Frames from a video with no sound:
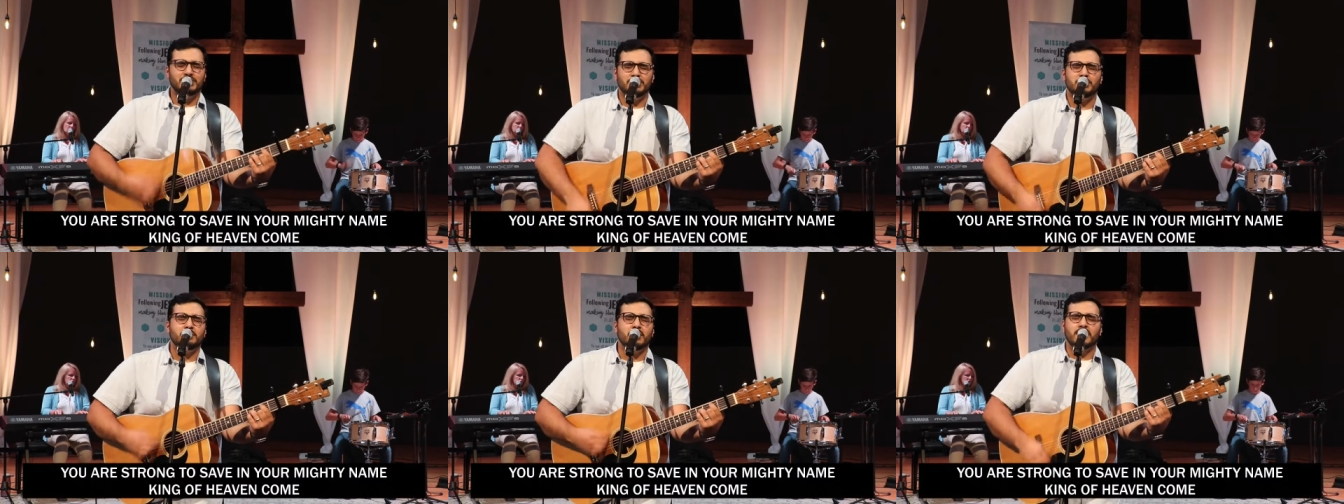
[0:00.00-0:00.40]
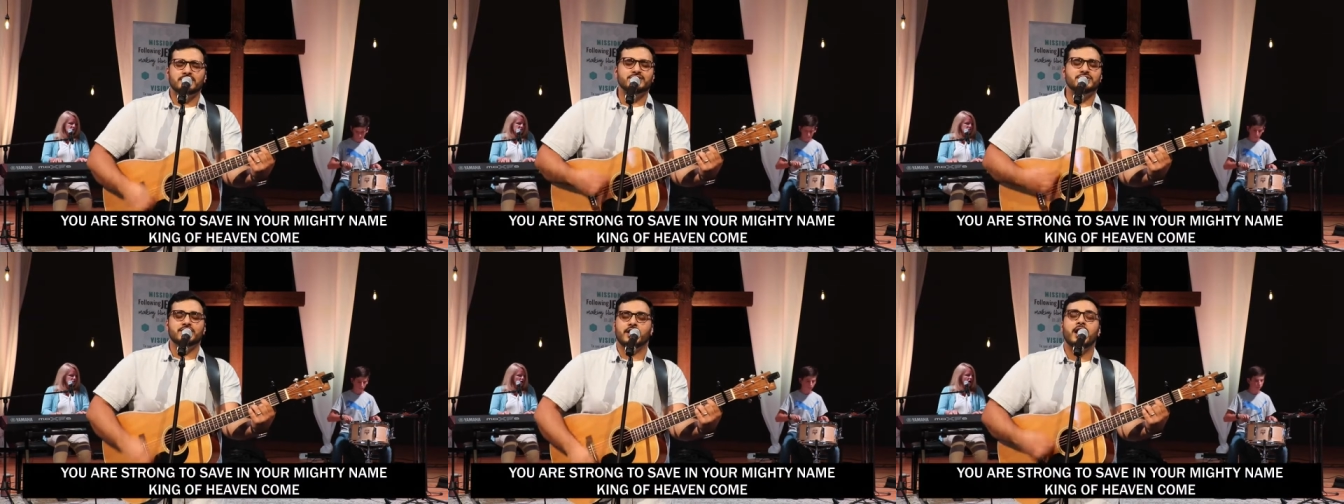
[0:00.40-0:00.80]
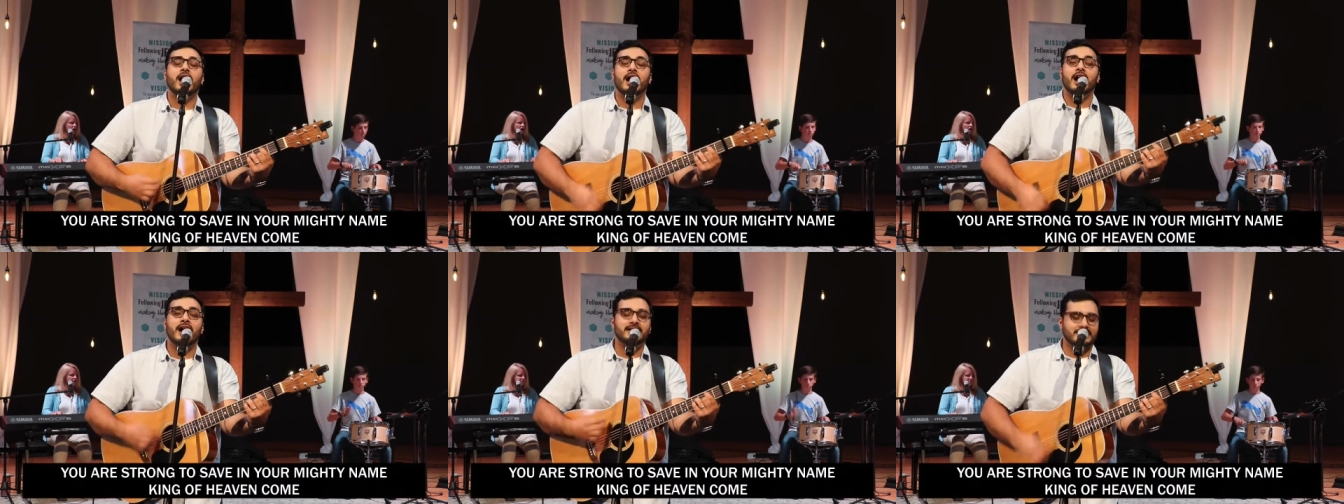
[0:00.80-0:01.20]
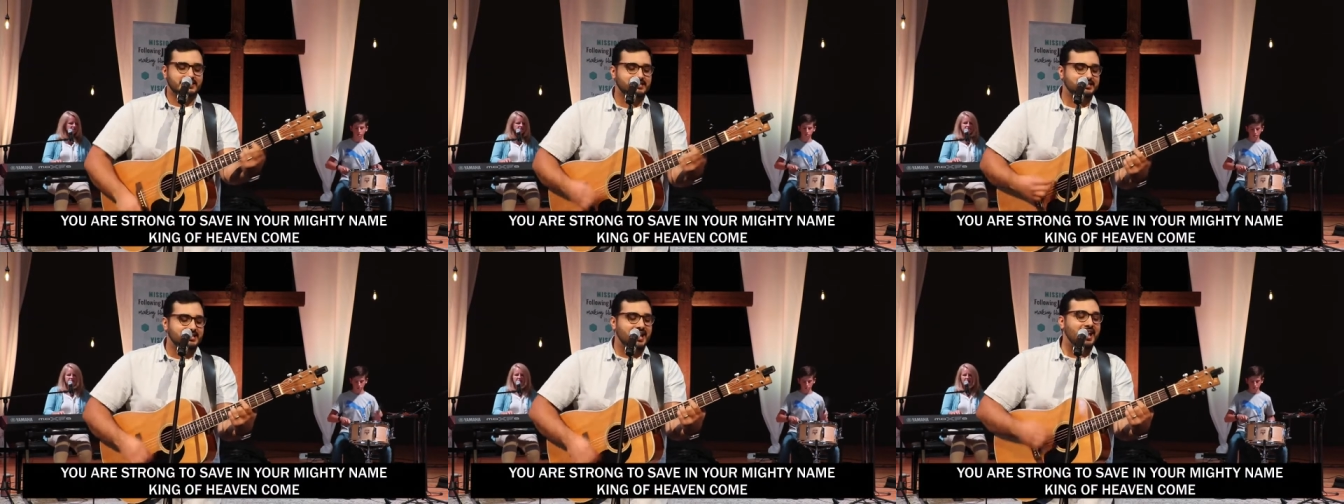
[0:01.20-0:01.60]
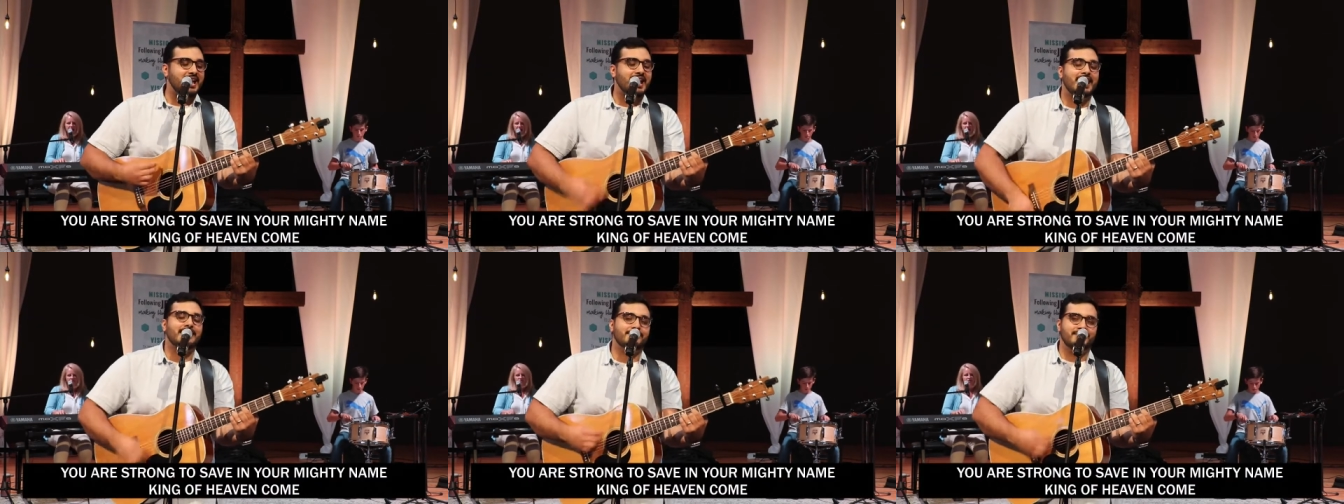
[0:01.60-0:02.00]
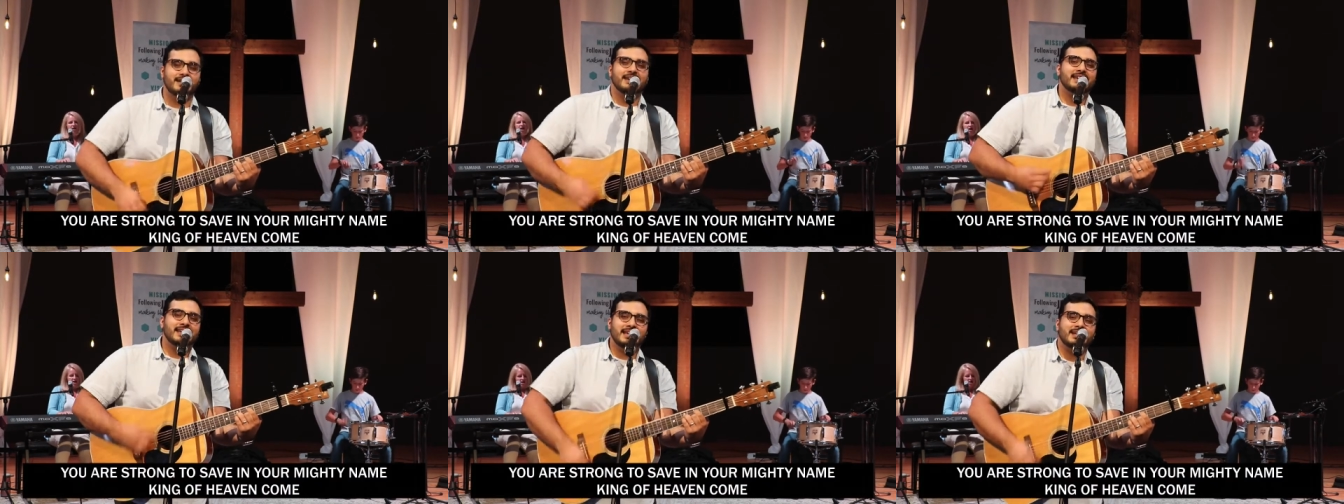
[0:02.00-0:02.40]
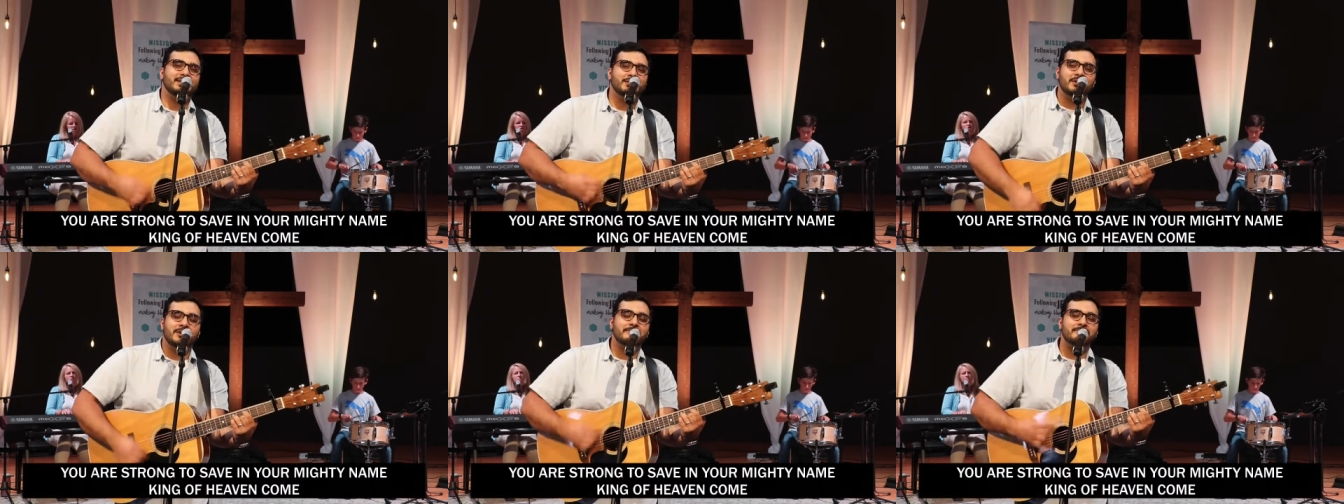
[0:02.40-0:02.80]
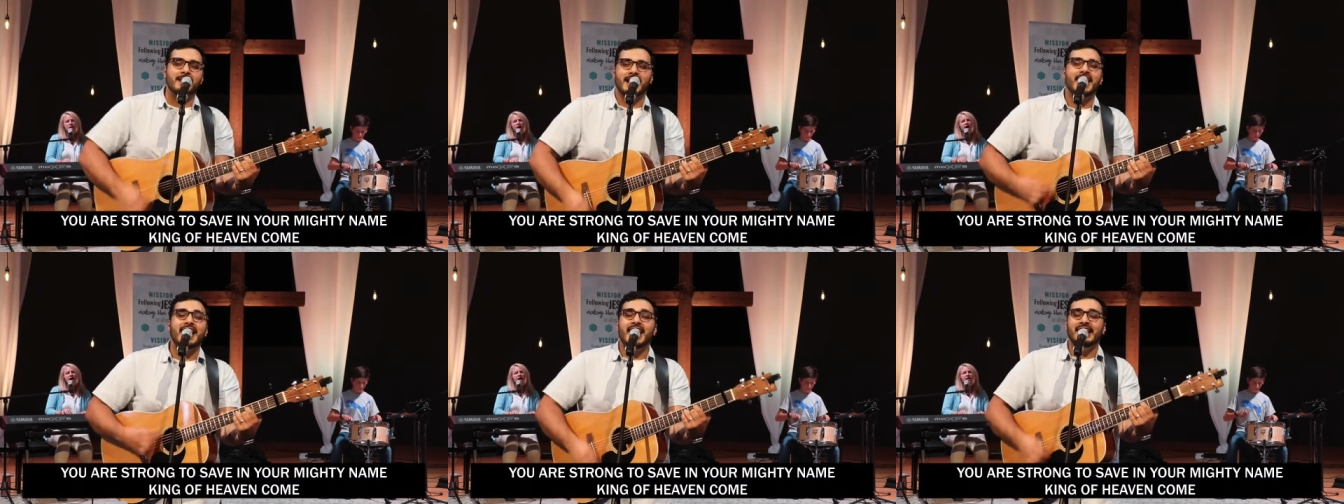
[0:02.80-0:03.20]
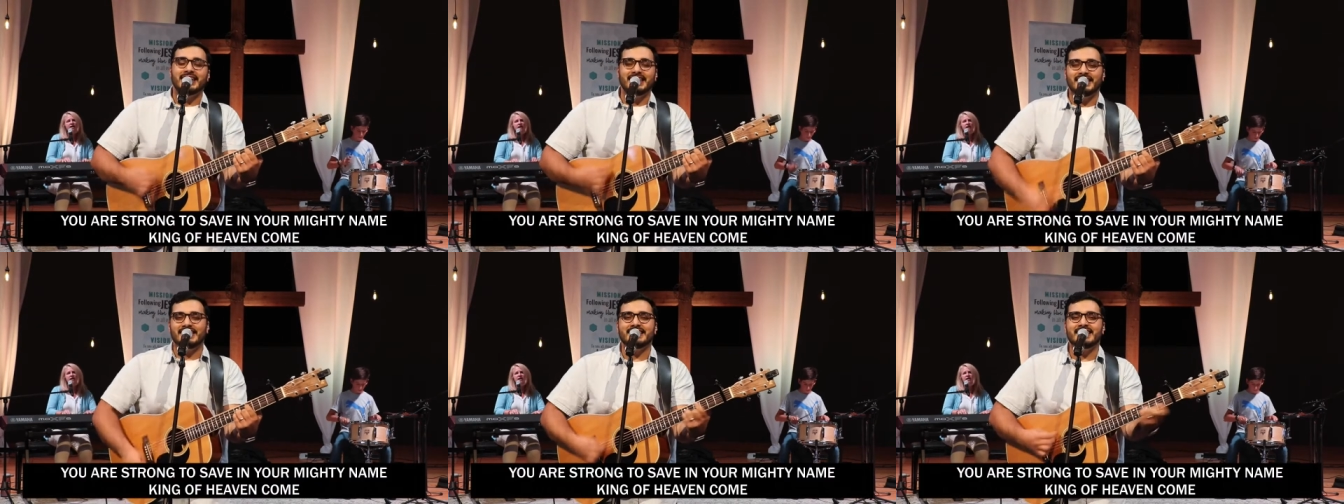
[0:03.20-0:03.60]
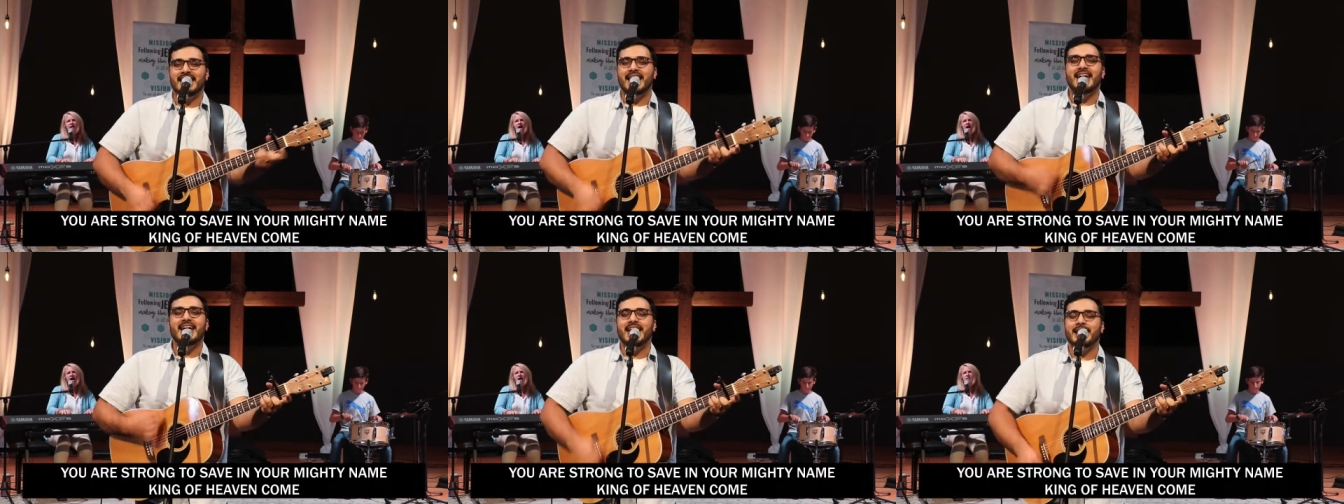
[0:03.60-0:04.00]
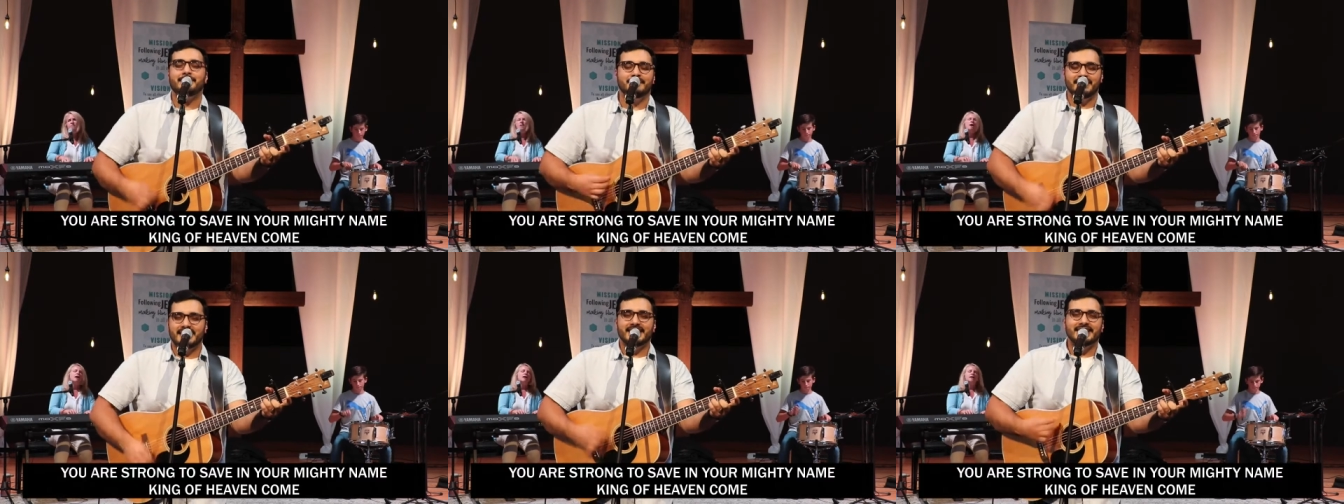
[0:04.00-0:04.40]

You are strong to save in your mighty name.